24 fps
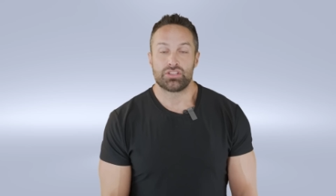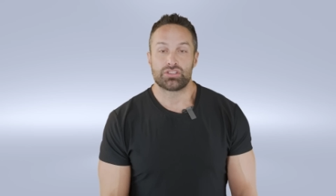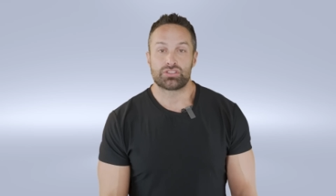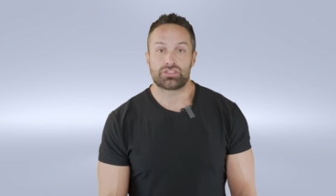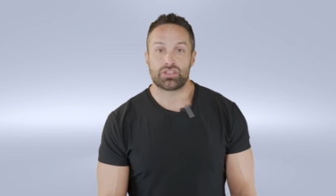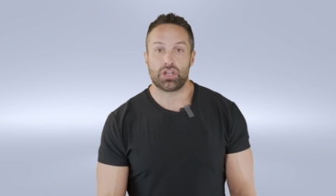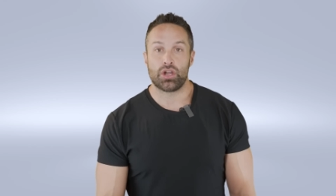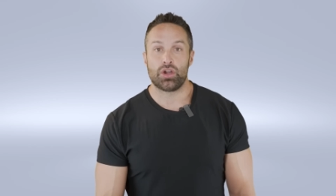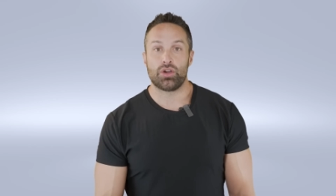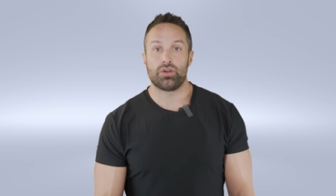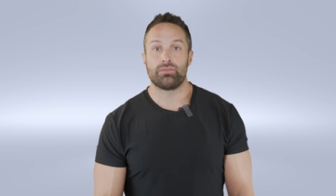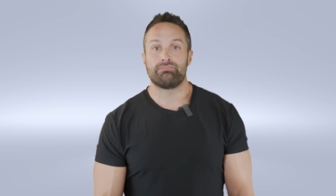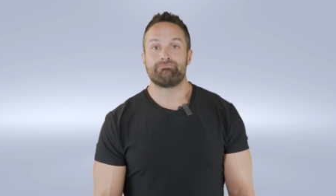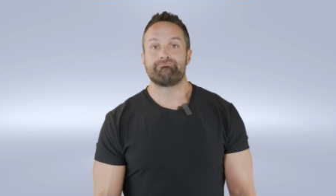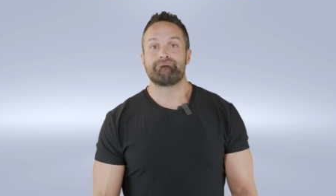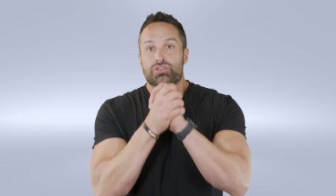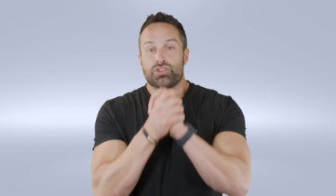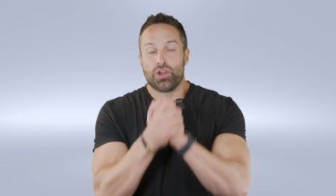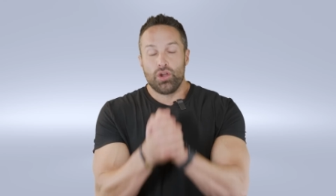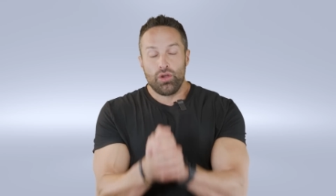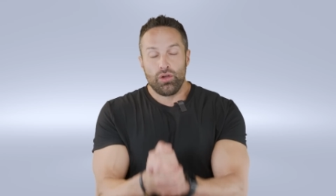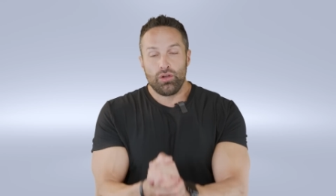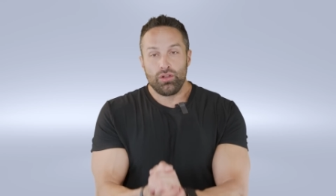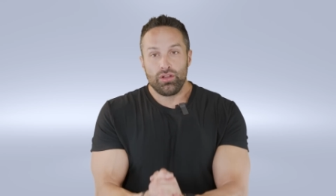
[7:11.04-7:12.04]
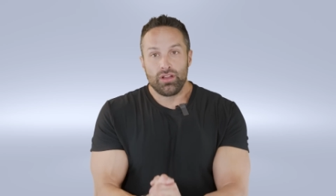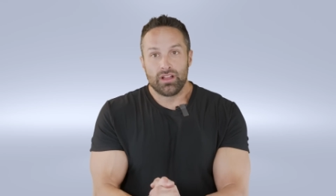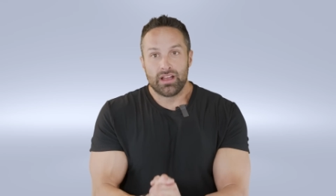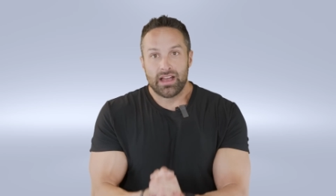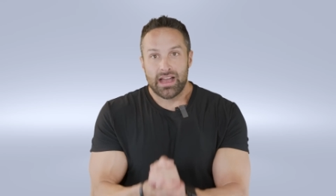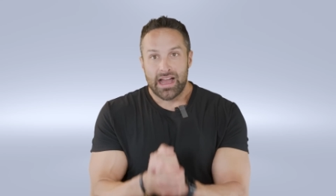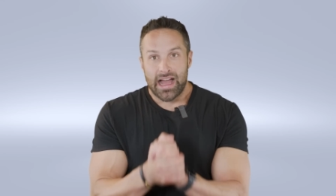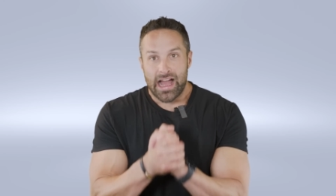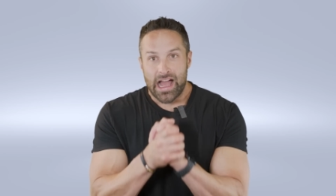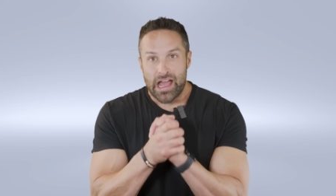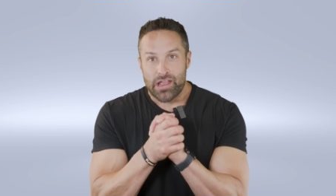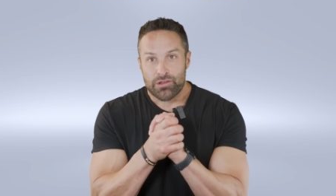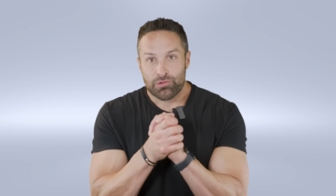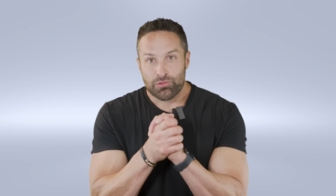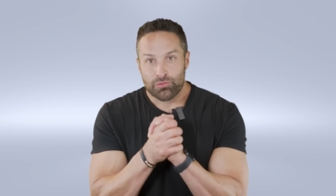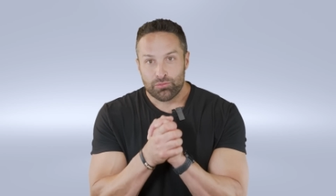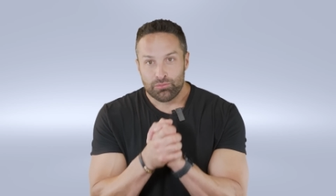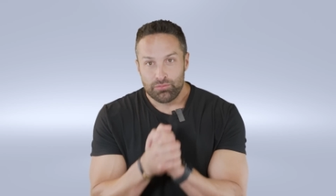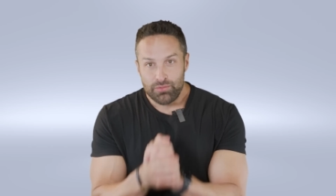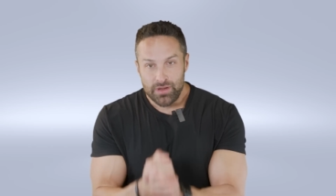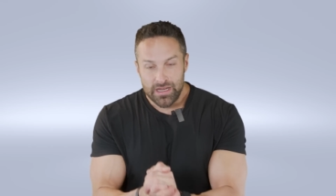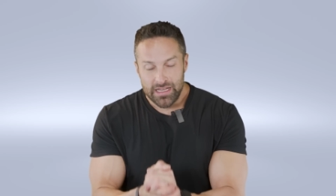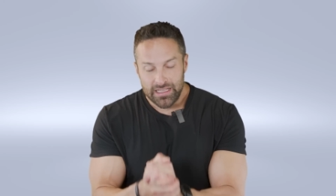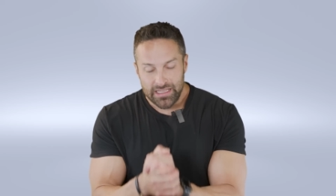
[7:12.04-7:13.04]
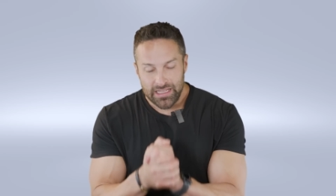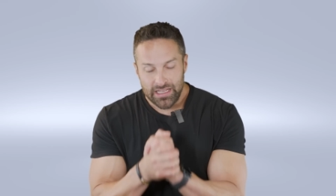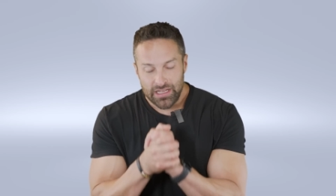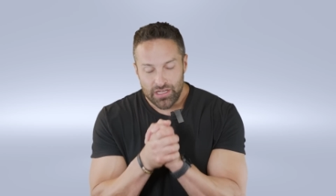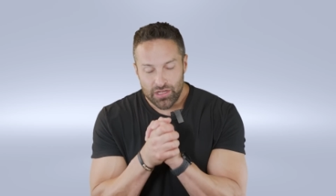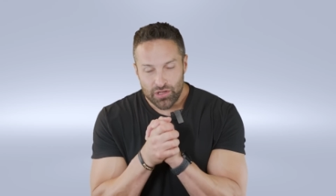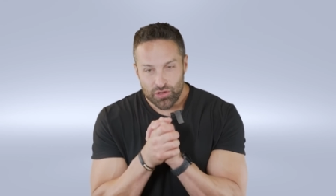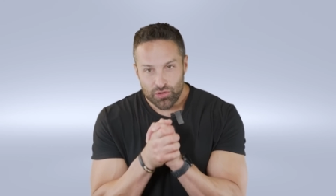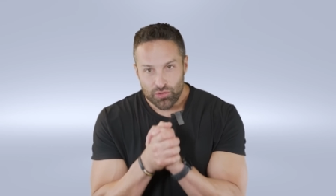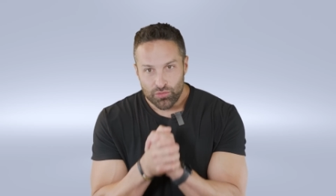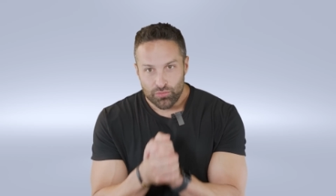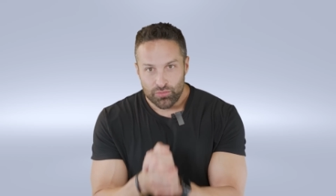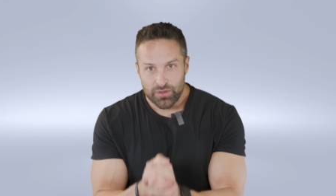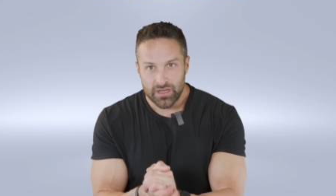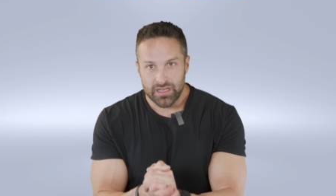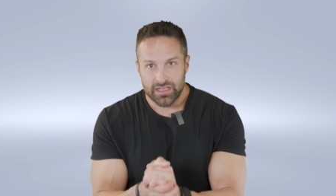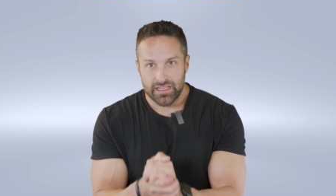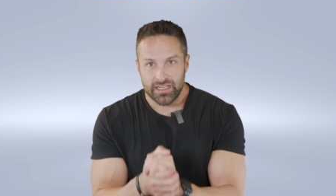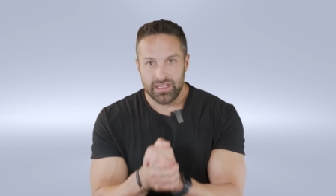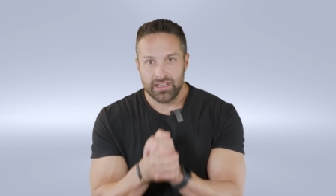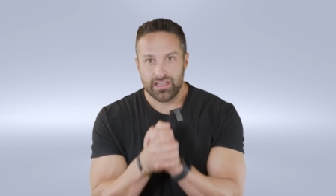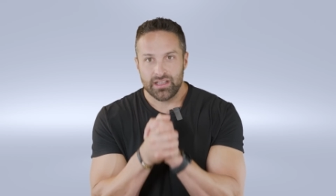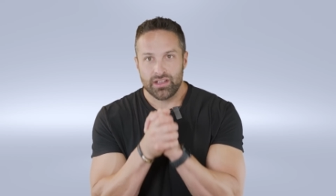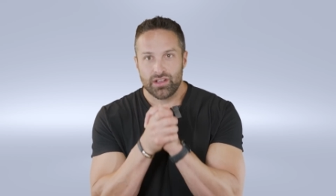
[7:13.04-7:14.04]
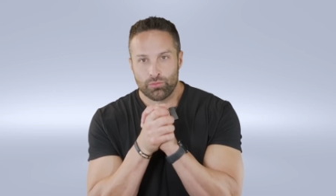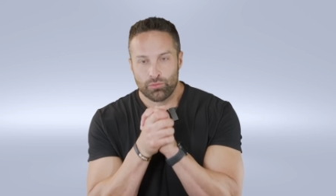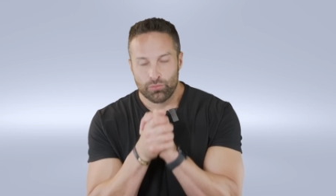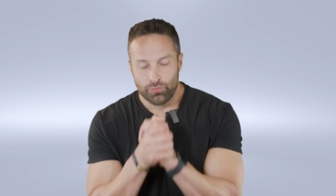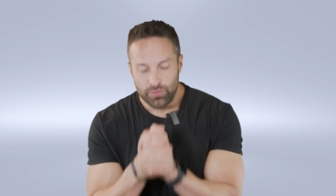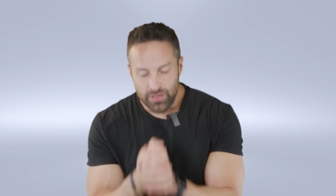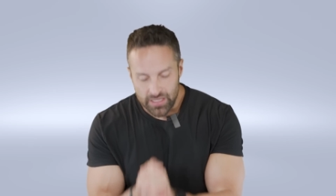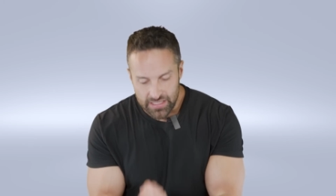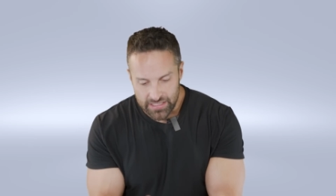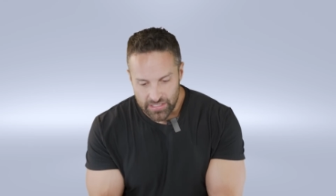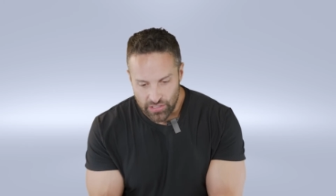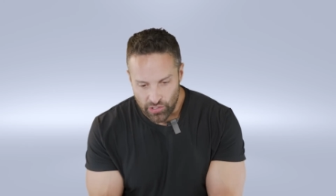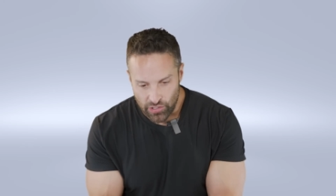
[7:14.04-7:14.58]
So, Joel, I really, really, really